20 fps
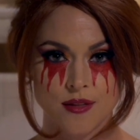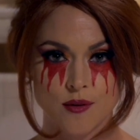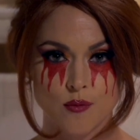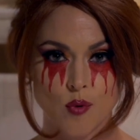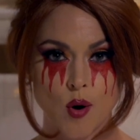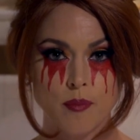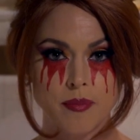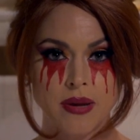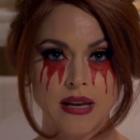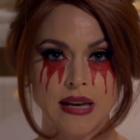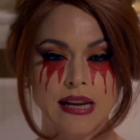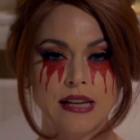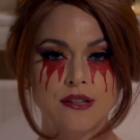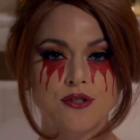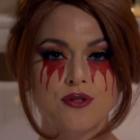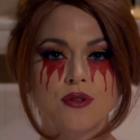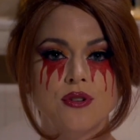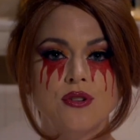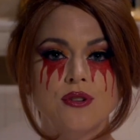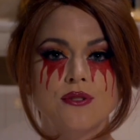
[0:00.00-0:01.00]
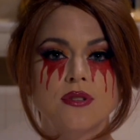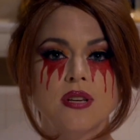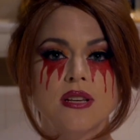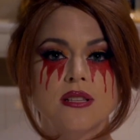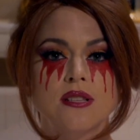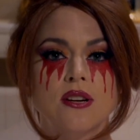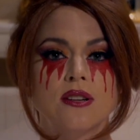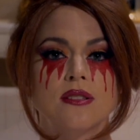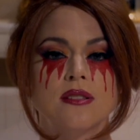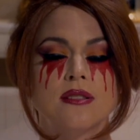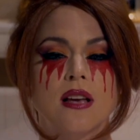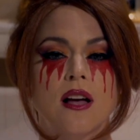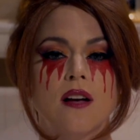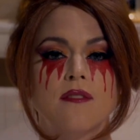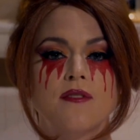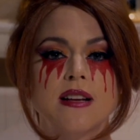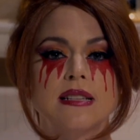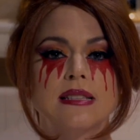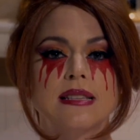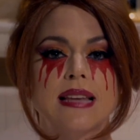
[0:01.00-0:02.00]
The woman introduces
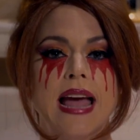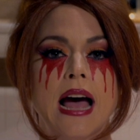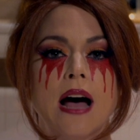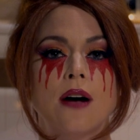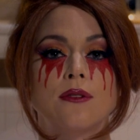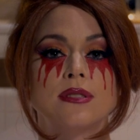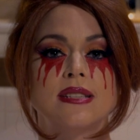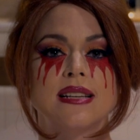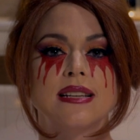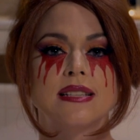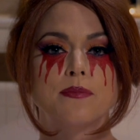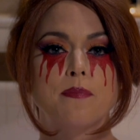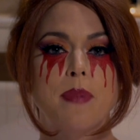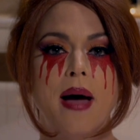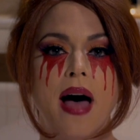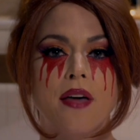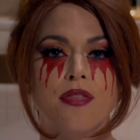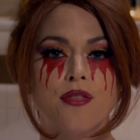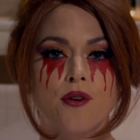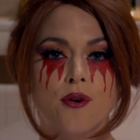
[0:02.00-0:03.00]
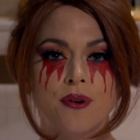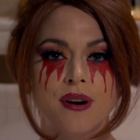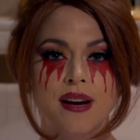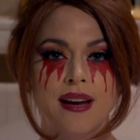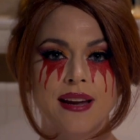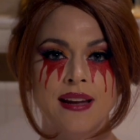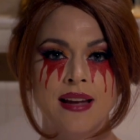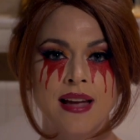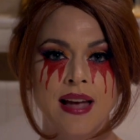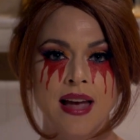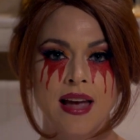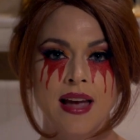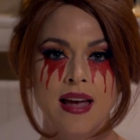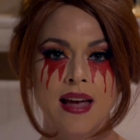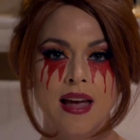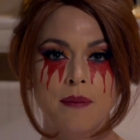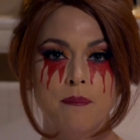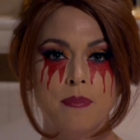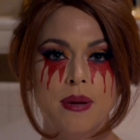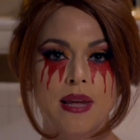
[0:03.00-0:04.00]
herself as Countess Báthory,
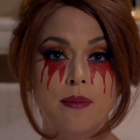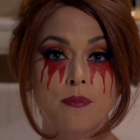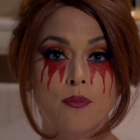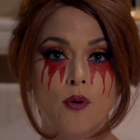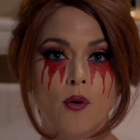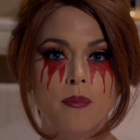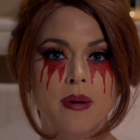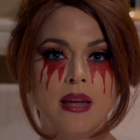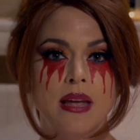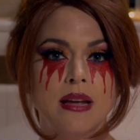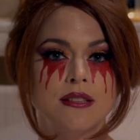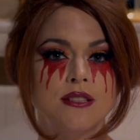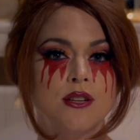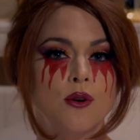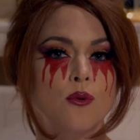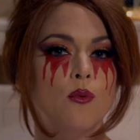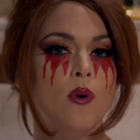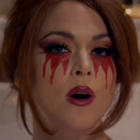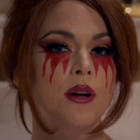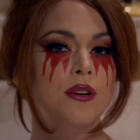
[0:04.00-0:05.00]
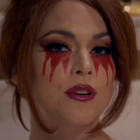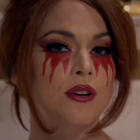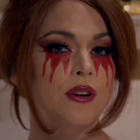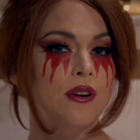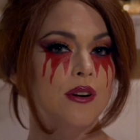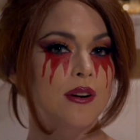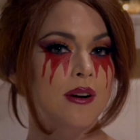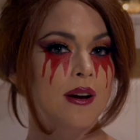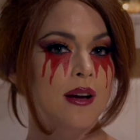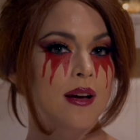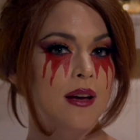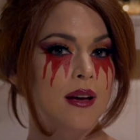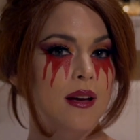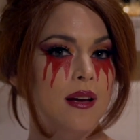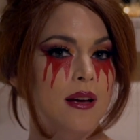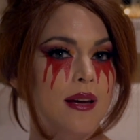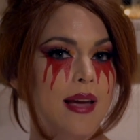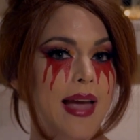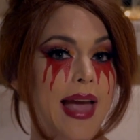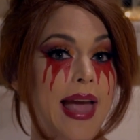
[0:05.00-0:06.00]
and people begin to wonder
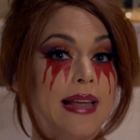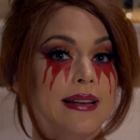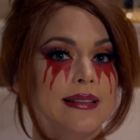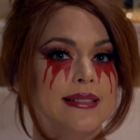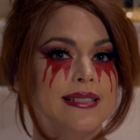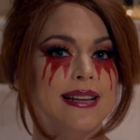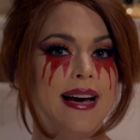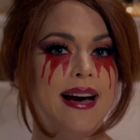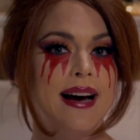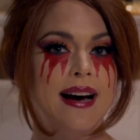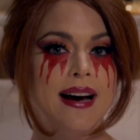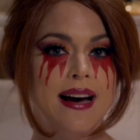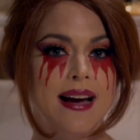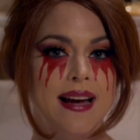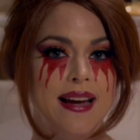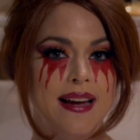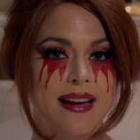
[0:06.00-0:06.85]
and die.